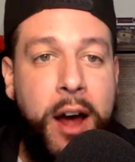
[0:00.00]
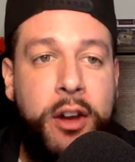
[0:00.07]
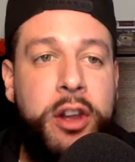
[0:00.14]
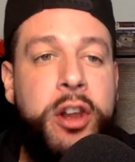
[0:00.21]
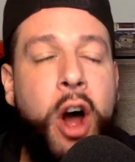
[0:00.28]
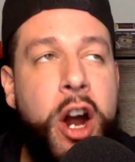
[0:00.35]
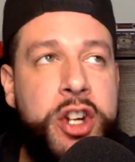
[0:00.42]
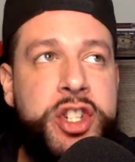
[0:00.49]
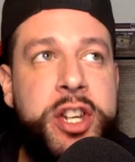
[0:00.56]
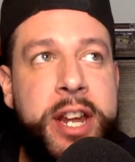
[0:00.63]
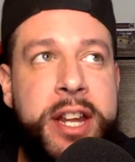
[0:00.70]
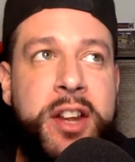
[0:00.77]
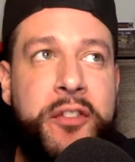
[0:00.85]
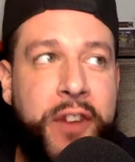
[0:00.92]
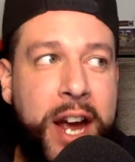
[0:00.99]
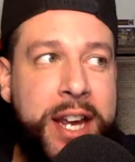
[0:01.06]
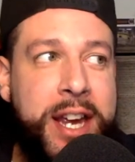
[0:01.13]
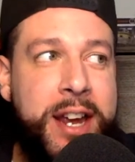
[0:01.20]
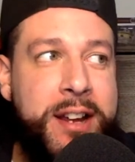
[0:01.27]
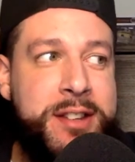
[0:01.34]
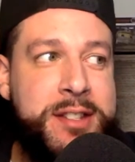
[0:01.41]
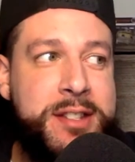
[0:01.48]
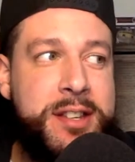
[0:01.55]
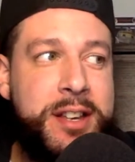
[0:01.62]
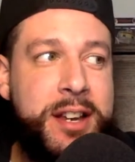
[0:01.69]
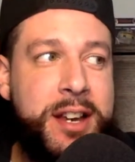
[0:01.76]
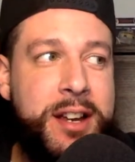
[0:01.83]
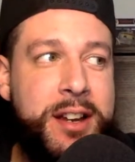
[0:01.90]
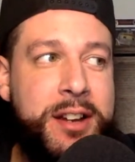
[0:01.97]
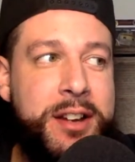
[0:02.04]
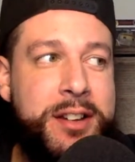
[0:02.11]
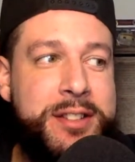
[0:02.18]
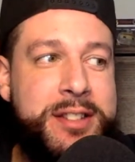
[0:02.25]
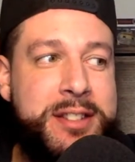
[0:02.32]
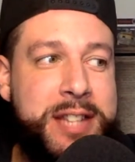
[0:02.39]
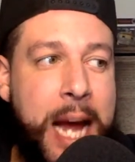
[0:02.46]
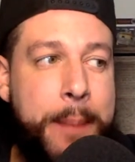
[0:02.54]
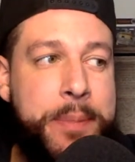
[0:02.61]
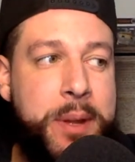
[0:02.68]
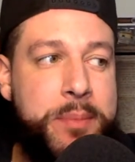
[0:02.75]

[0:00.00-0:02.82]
Largely, the Vikings stopped